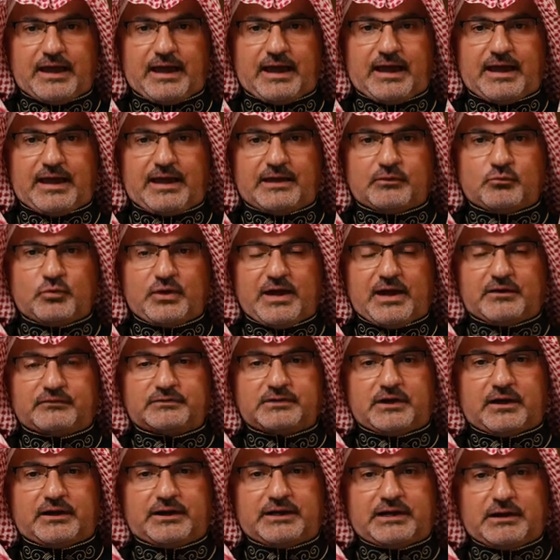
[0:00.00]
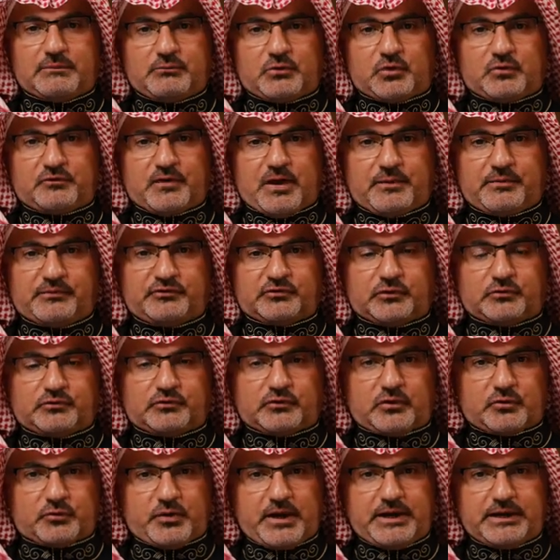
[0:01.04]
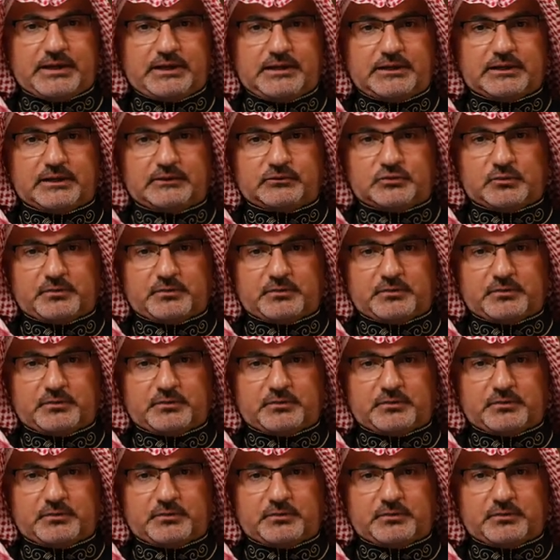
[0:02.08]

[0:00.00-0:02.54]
And we have done a number of episodes already